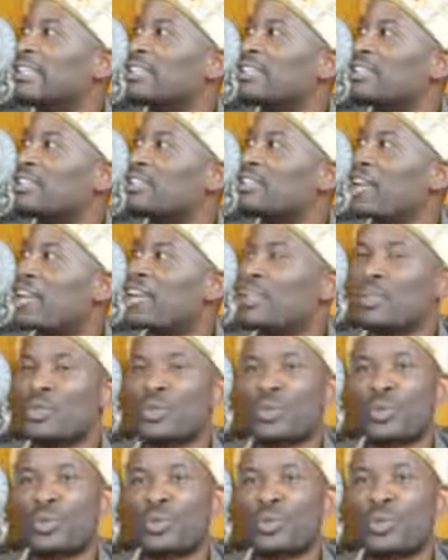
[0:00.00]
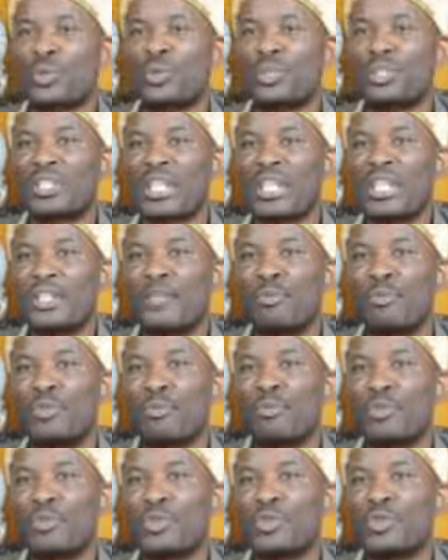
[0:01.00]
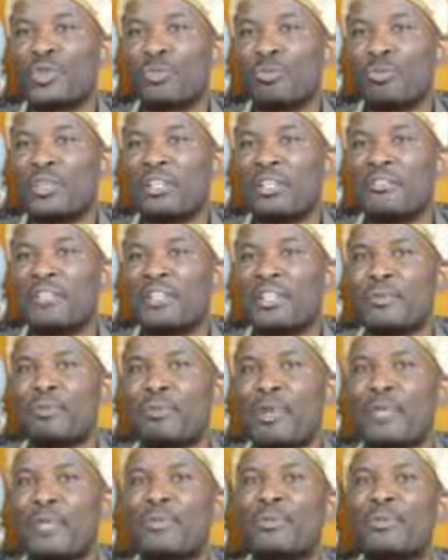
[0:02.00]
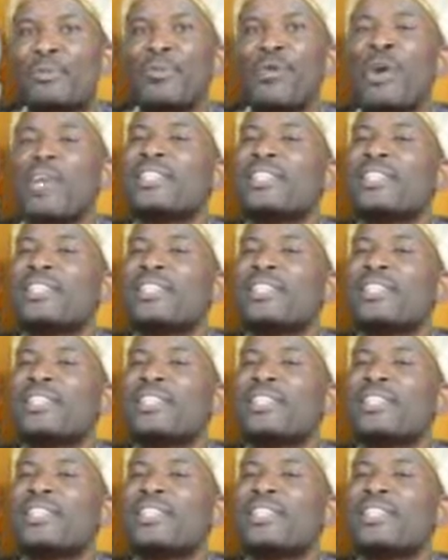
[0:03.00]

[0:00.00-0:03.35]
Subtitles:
trying to train people not to believe in the Bible, quite